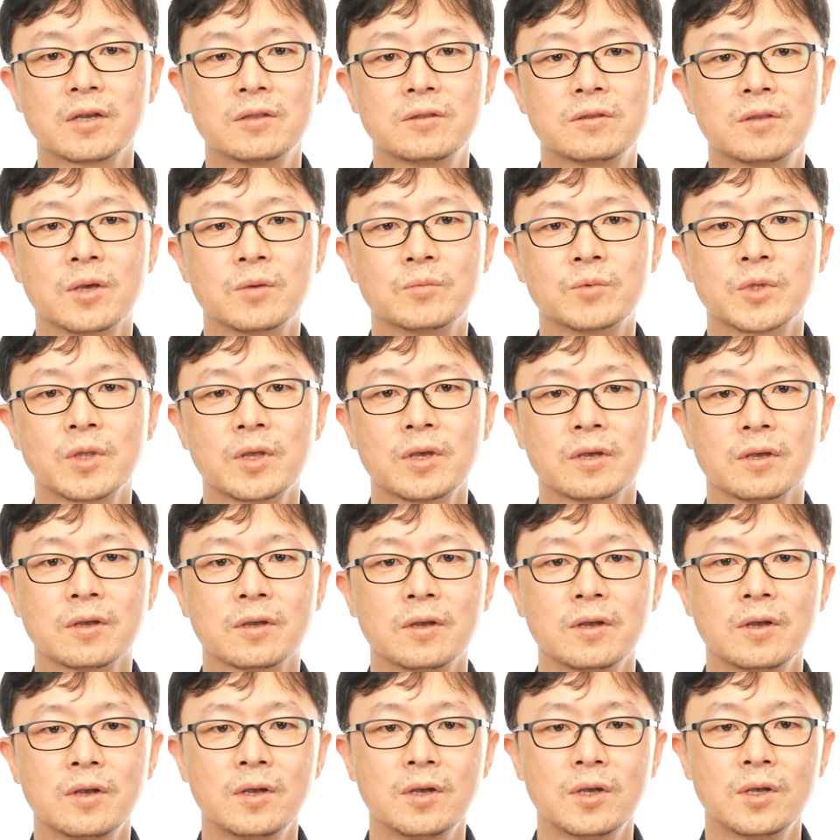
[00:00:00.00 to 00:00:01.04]
So
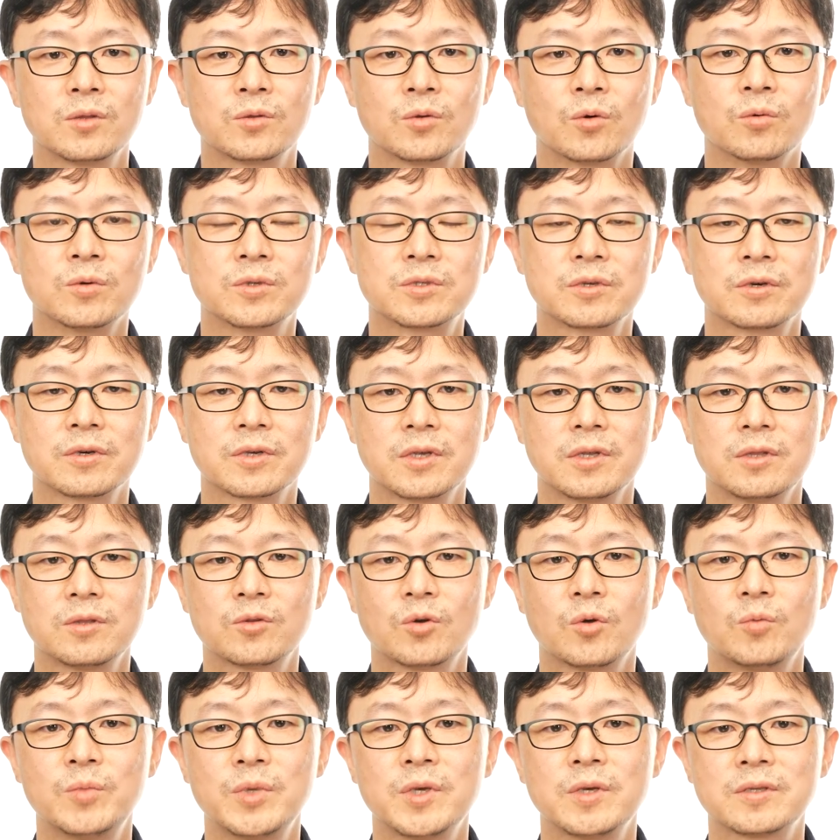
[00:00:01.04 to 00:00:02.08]
they prohibit
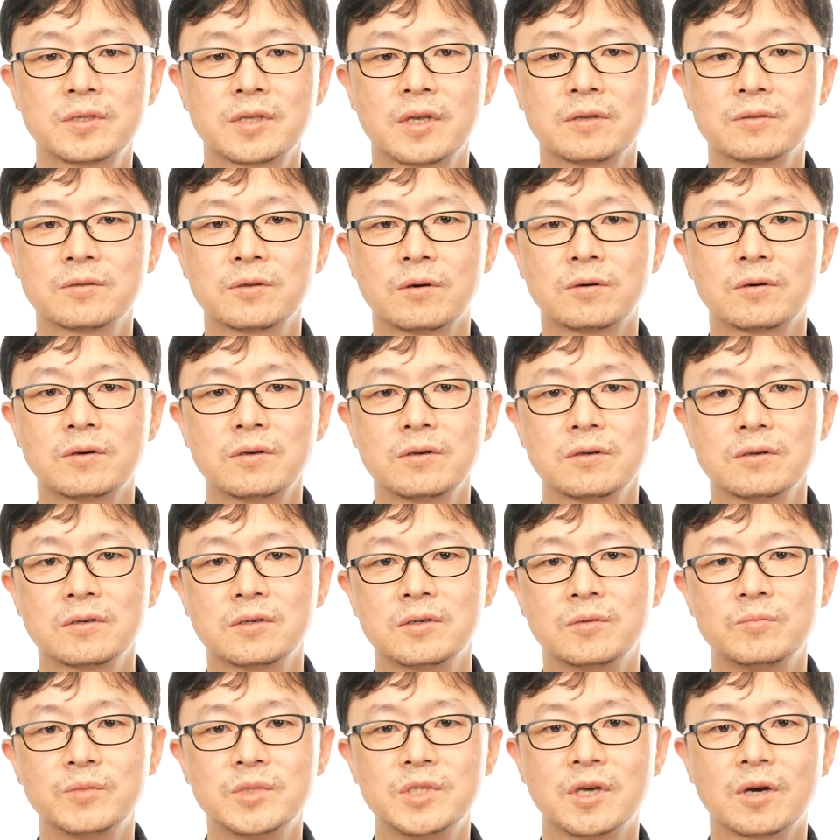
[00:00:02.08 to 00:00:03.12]
the creation
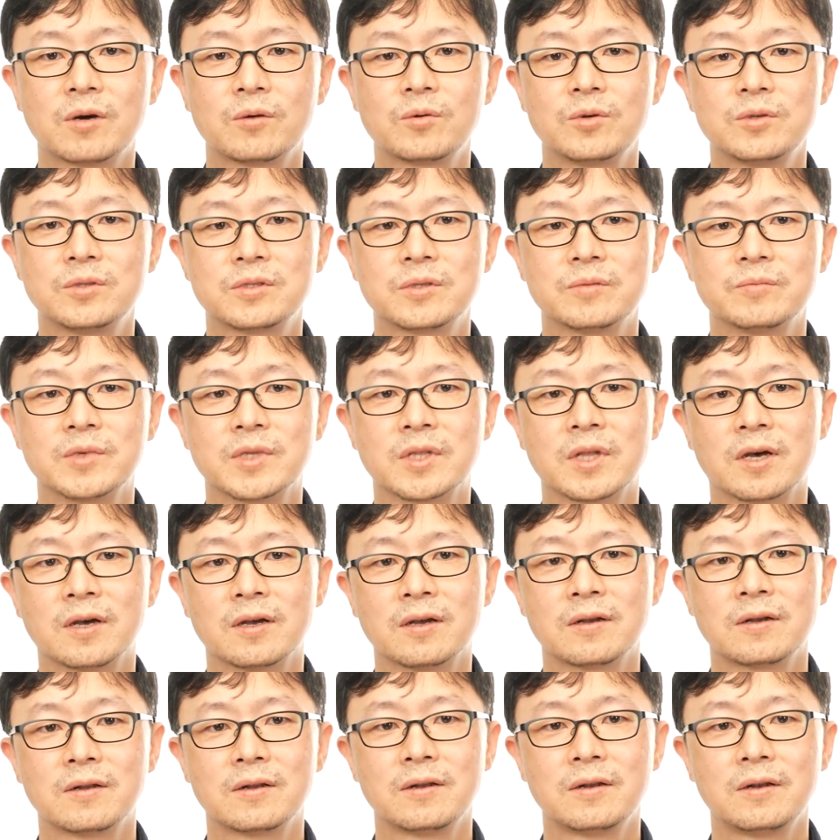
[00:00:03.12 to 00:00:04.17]
of dynamic
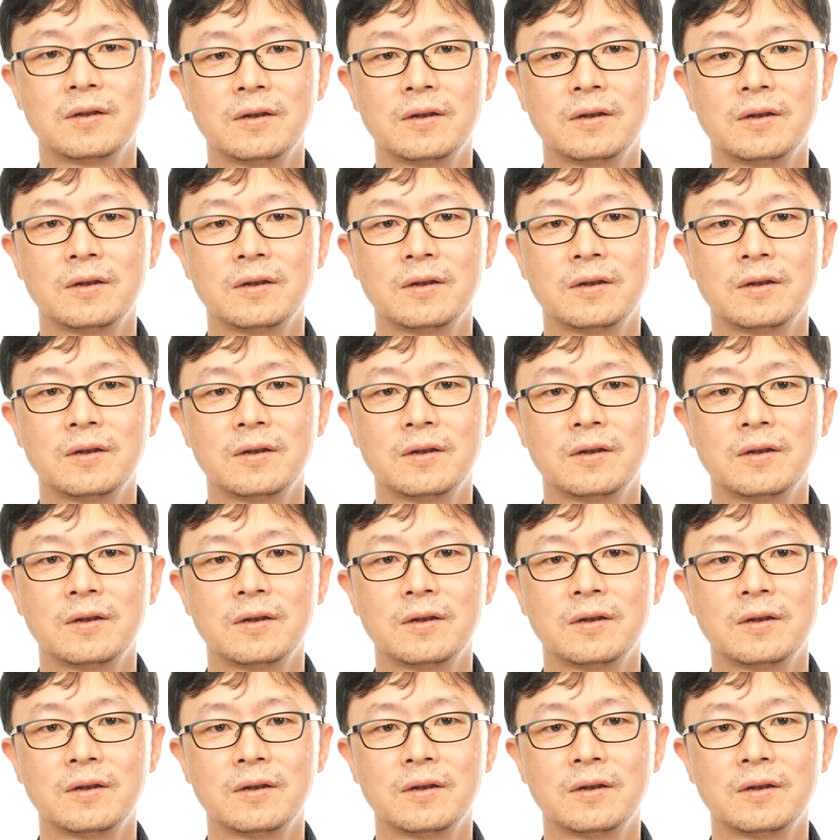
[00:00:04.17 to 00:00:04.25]
topics.